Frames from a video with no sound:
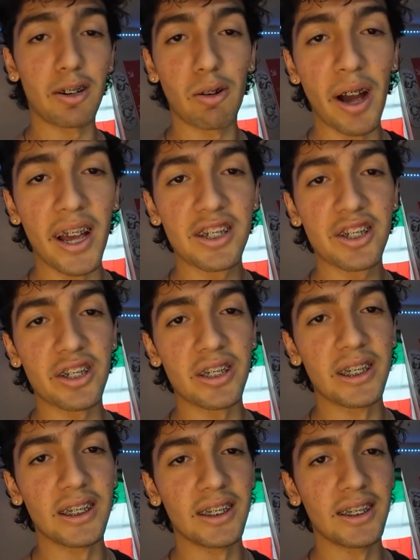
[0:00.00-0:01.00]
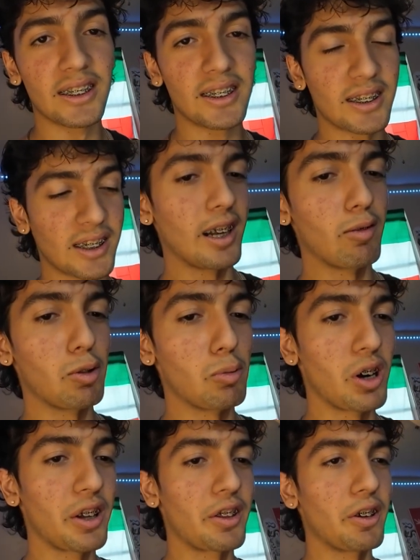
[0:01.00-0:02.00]
questions? We'll
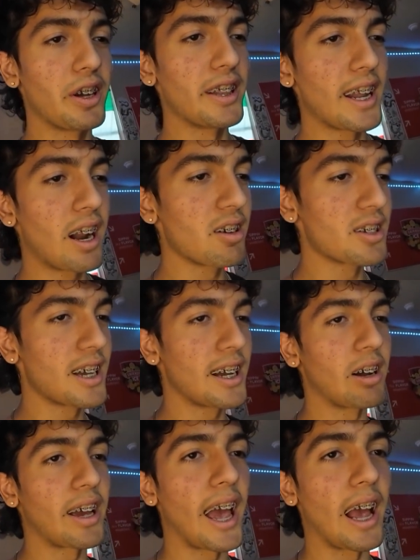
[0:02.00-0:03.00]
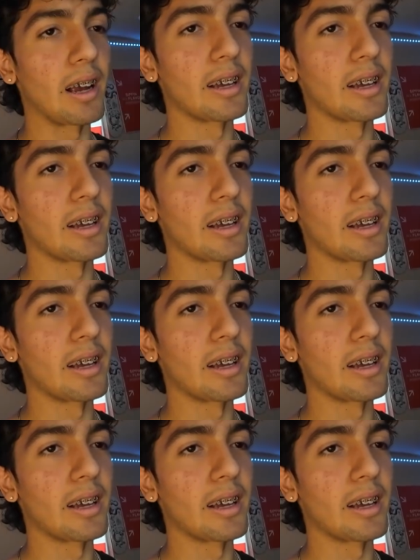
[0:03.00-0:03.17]
work through it. And then I was like, okay.